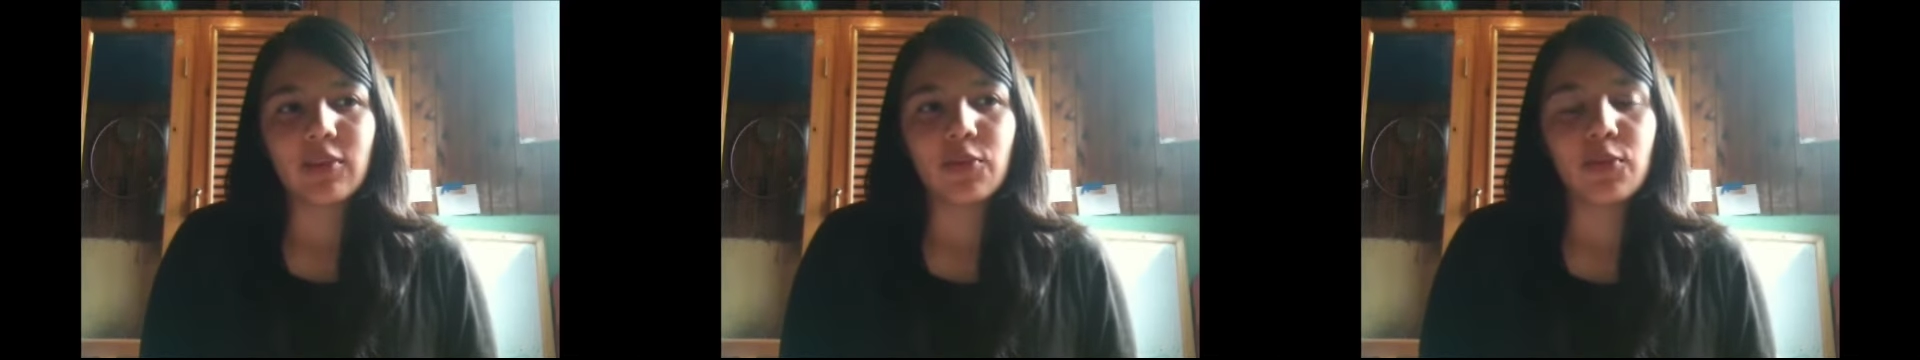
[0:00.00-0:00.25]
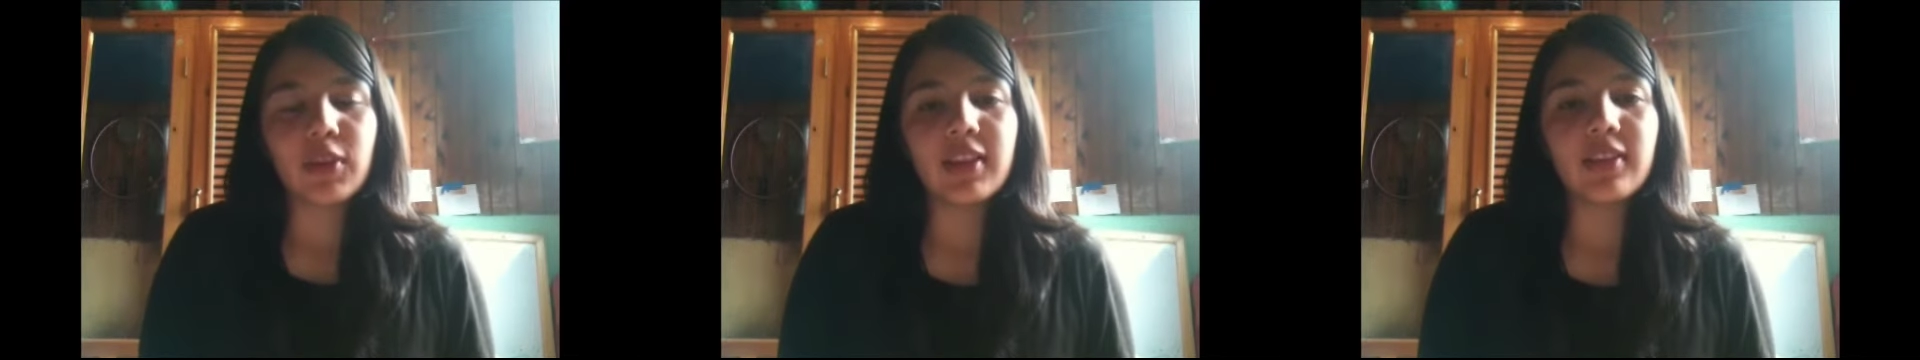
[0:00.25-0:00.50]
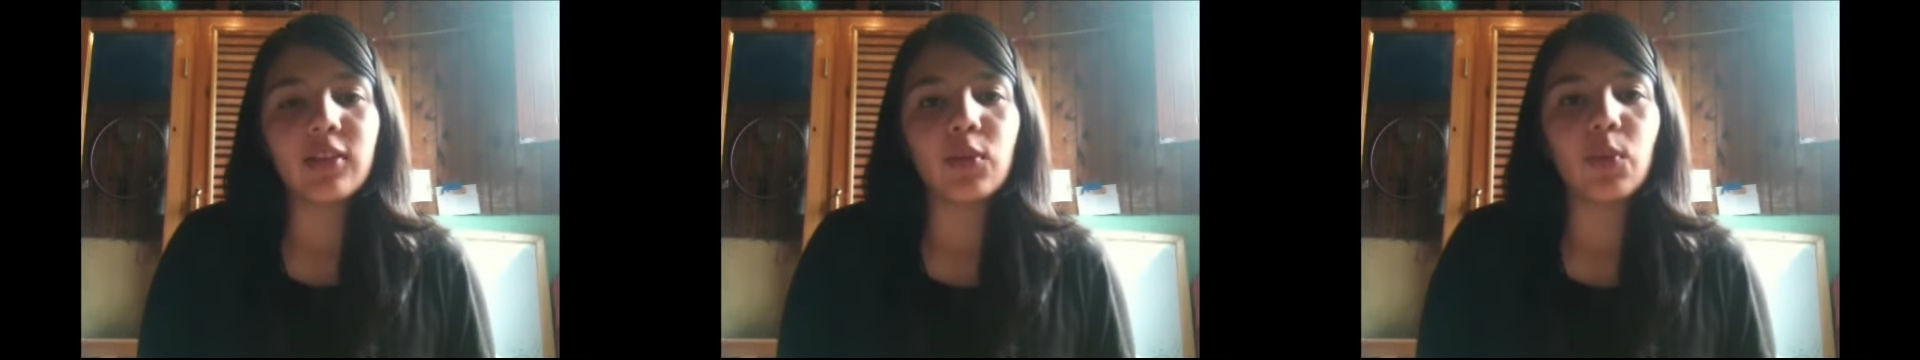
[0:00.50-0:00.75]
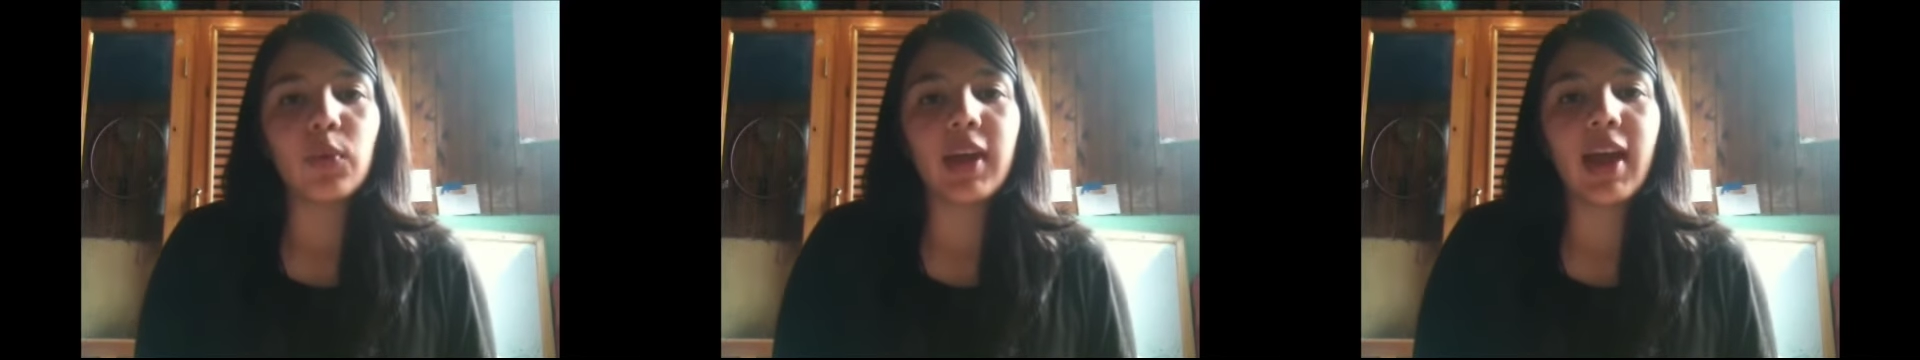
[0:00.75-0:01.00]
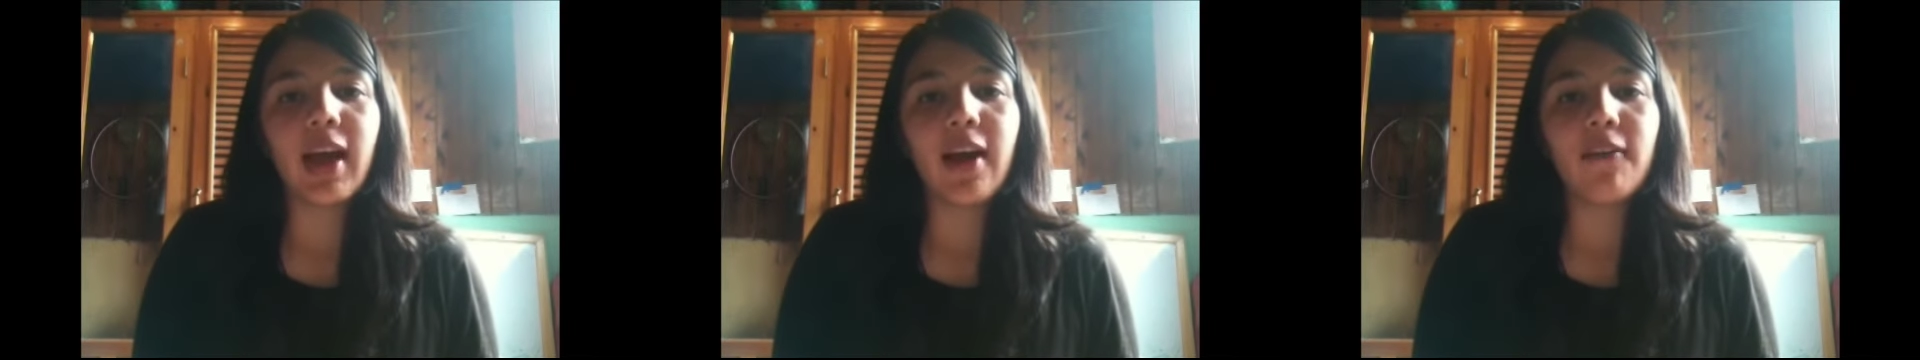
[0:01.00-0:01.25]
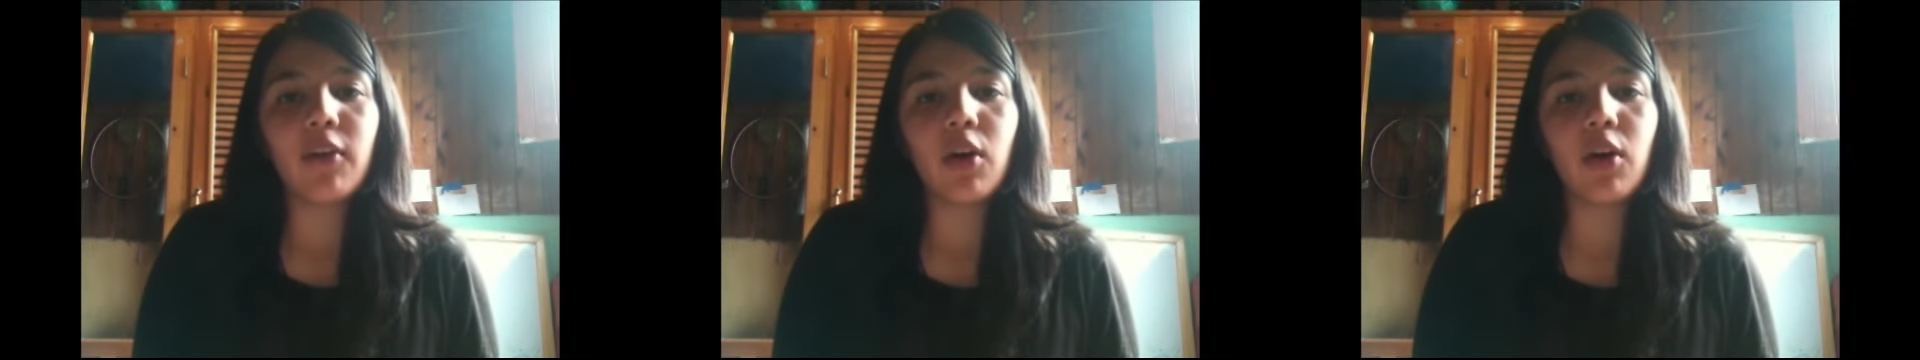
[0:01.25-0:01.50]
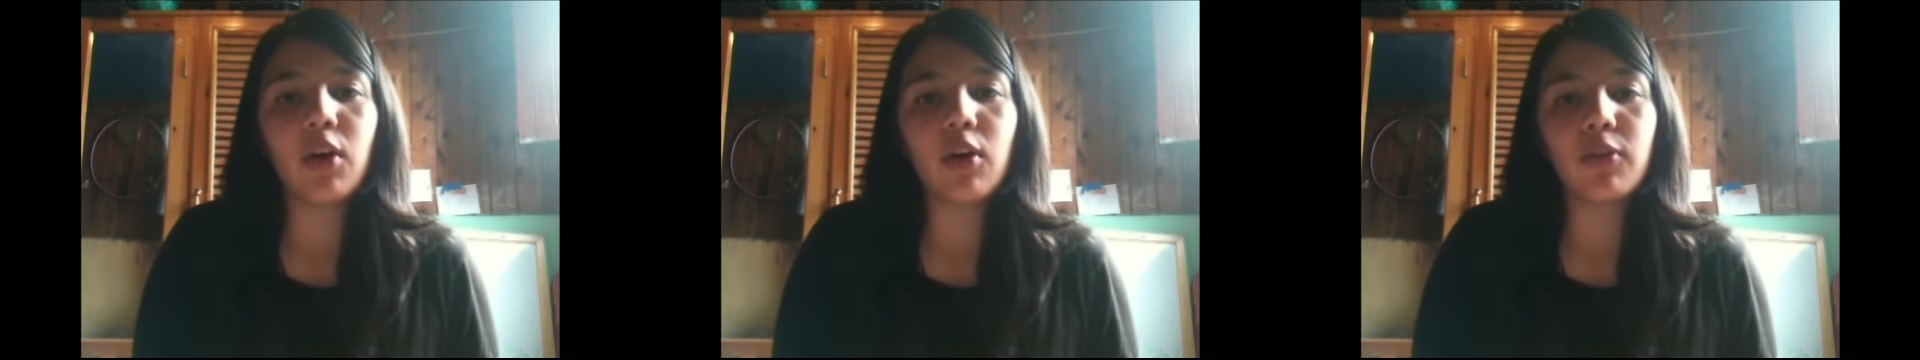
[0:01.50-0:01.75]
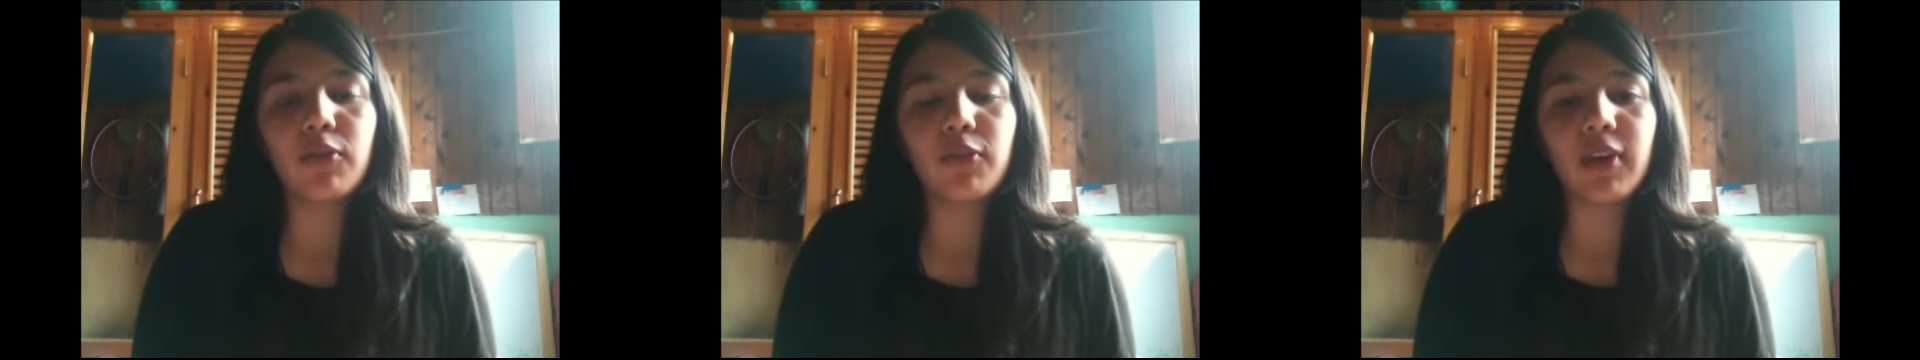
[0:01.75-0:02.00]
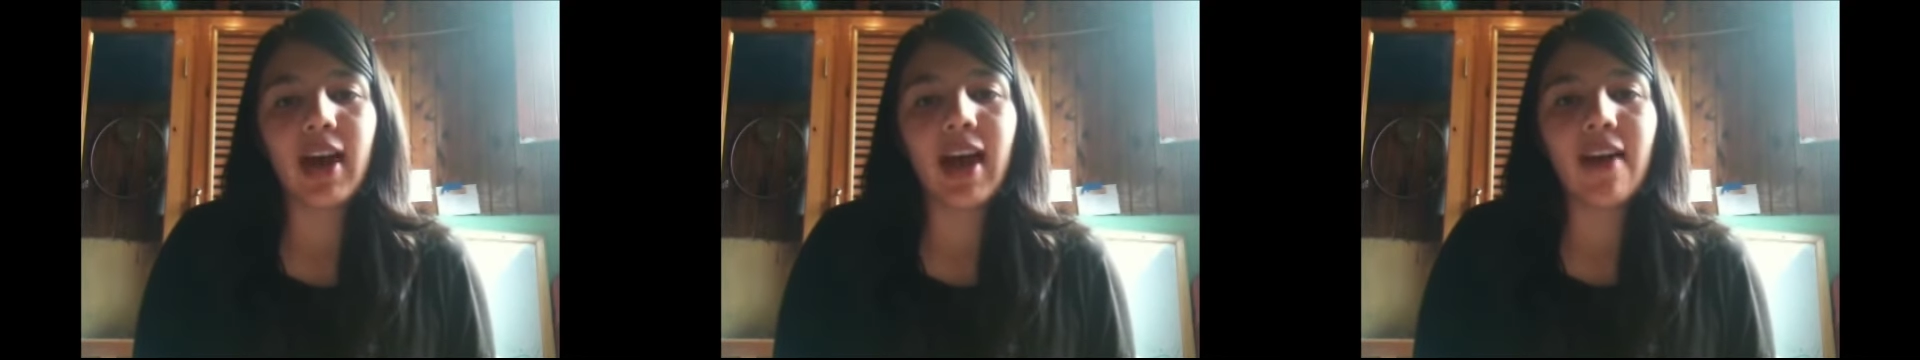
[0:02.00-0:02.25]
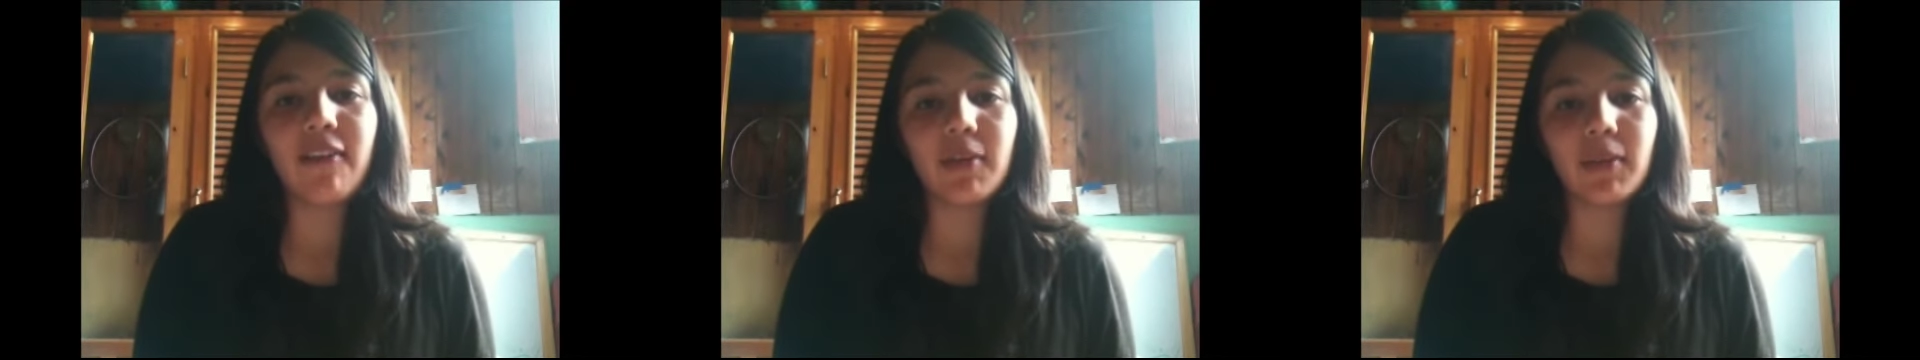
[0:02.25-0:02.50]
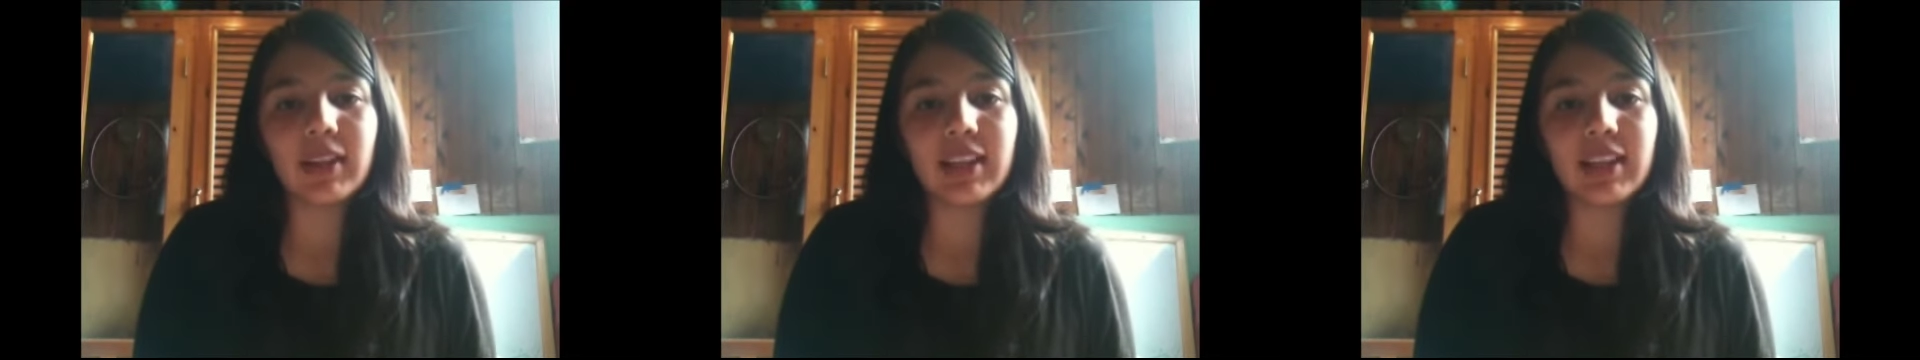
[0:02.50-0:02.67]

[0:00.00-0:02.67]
risk we have of having